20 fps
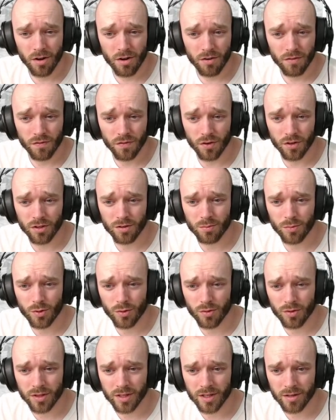
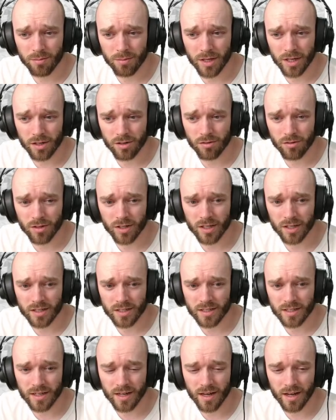Furthermore, their medical
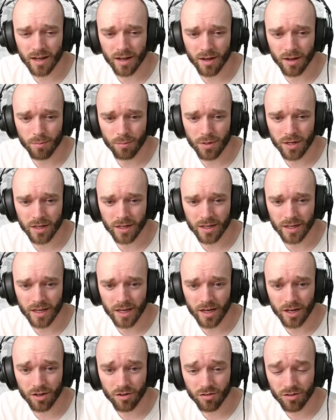kits are being
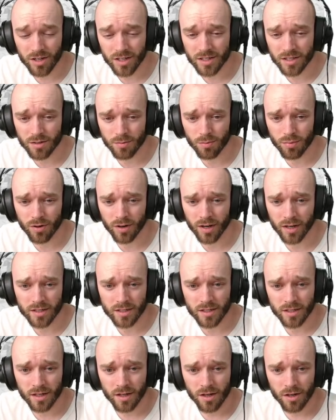increased in
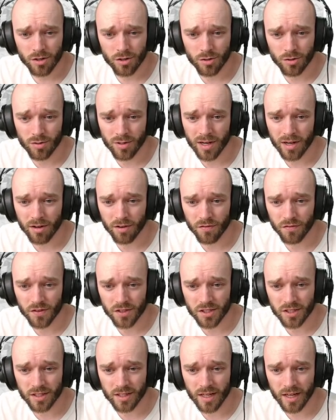price due to how
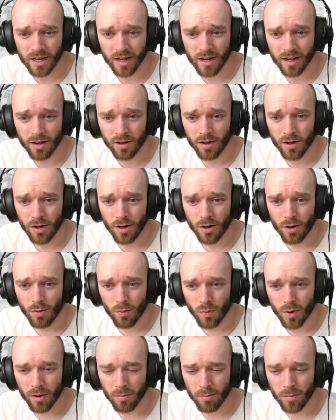efficient they are,
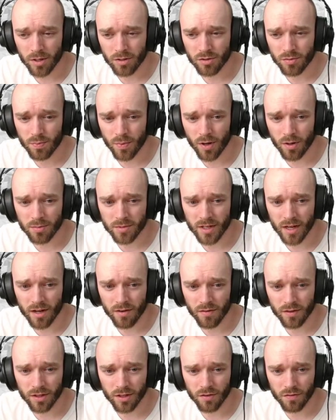while Mills bombs are
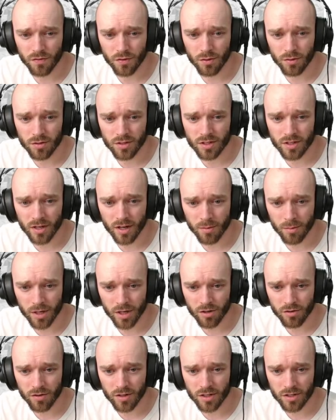having their fuse time
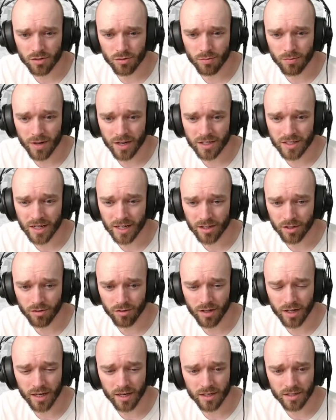increased to match other
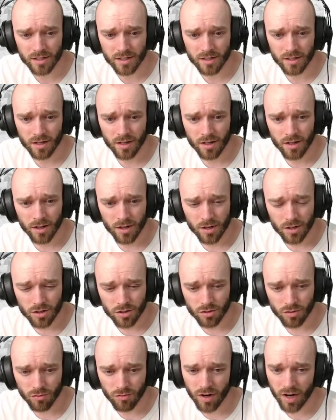grenades.
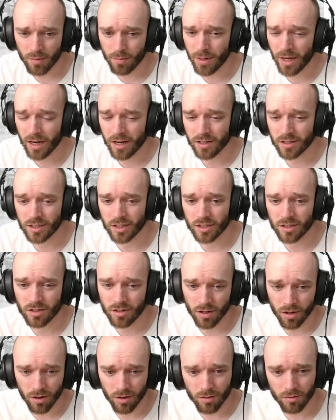So Ray package is
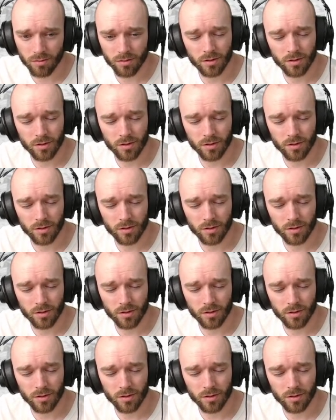gone.